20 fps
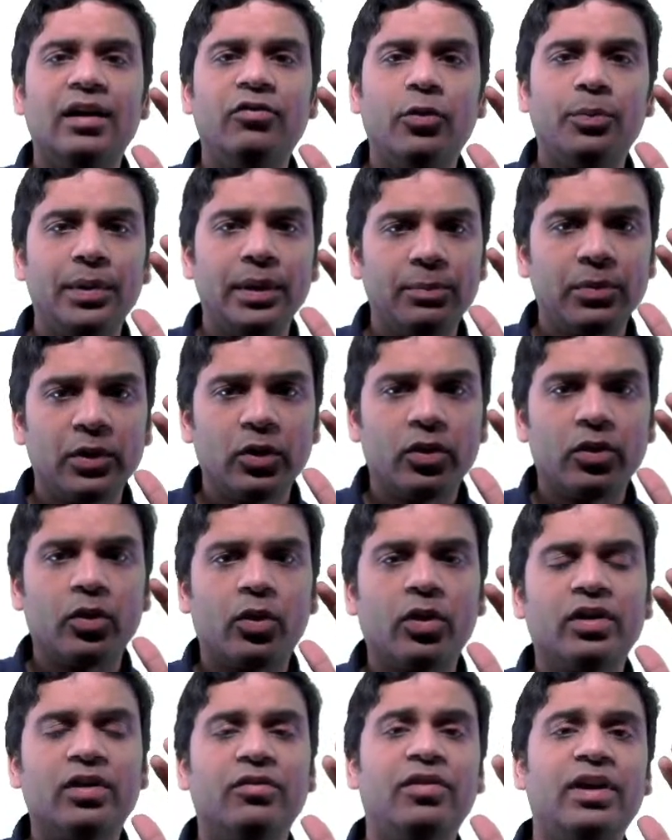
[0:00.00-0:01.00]
for people who are
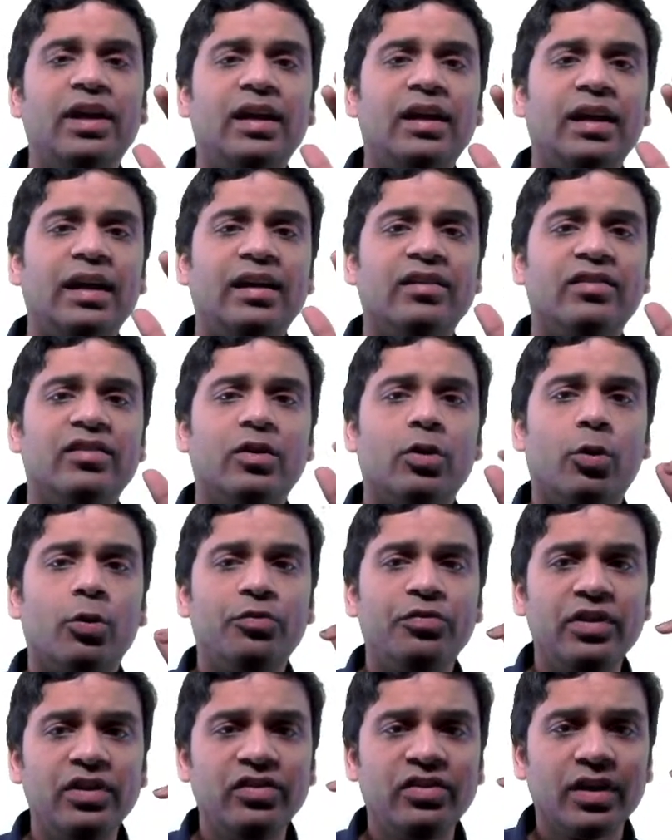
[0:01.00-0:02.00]
not aware, it is an
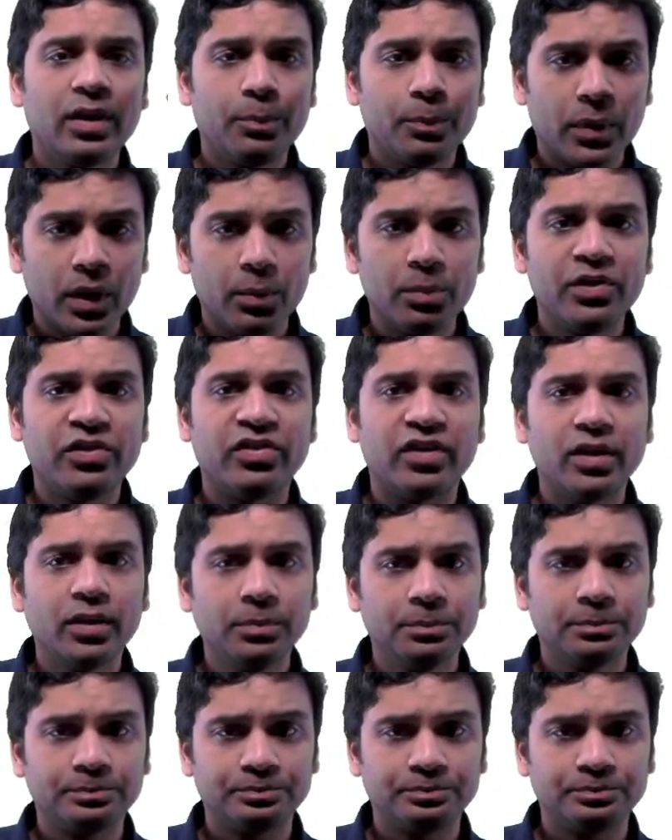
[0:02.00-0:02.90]
official permission